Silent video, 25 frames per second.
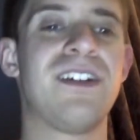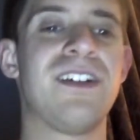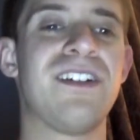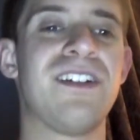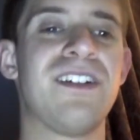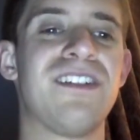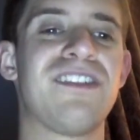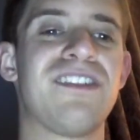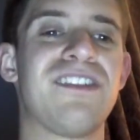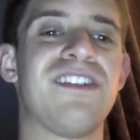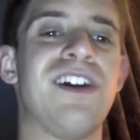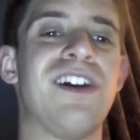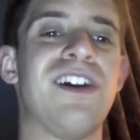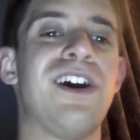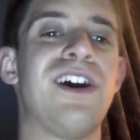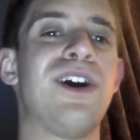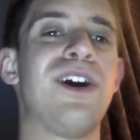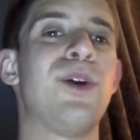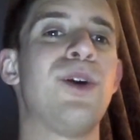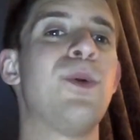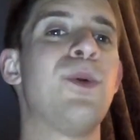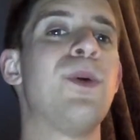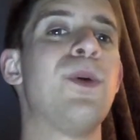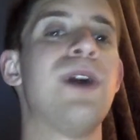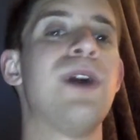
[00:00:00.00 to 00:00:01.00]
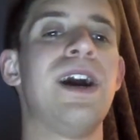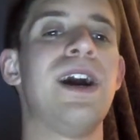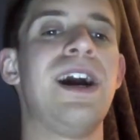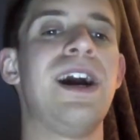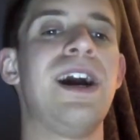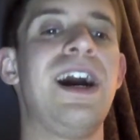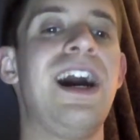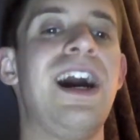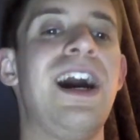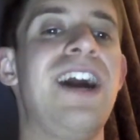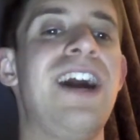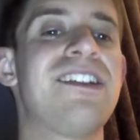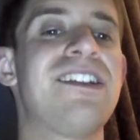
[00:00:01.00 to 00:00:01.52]
So
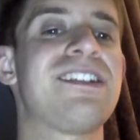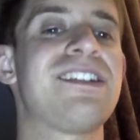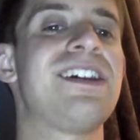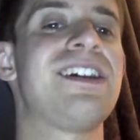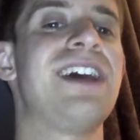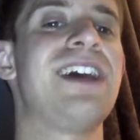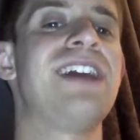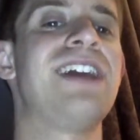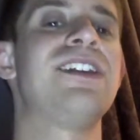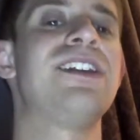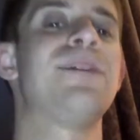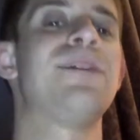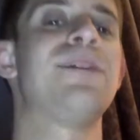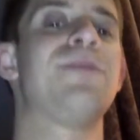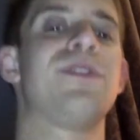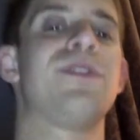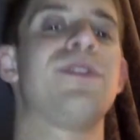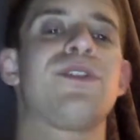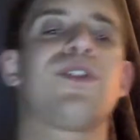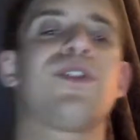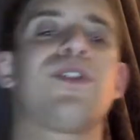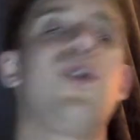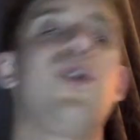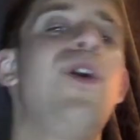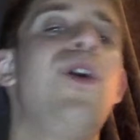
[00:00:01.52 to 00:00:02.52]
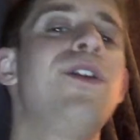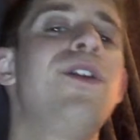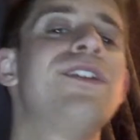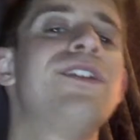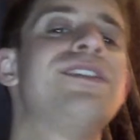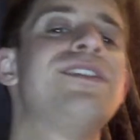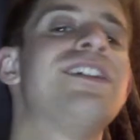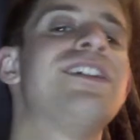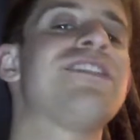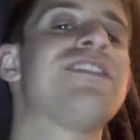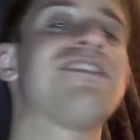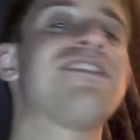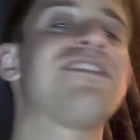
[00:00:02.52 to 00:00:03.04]
Asuka end up calling
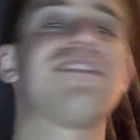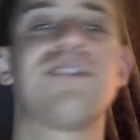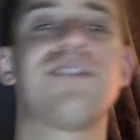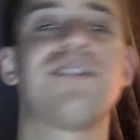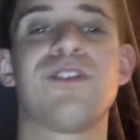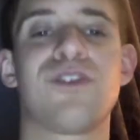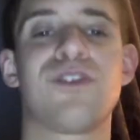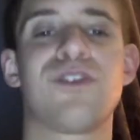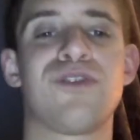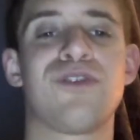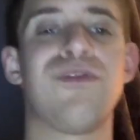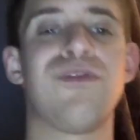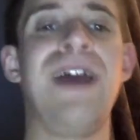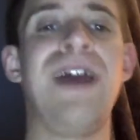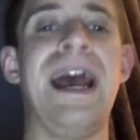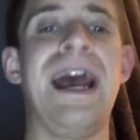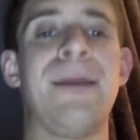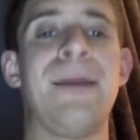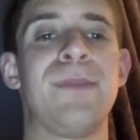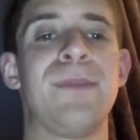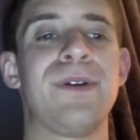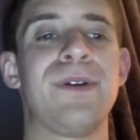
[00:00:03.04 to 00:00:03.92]
this crap.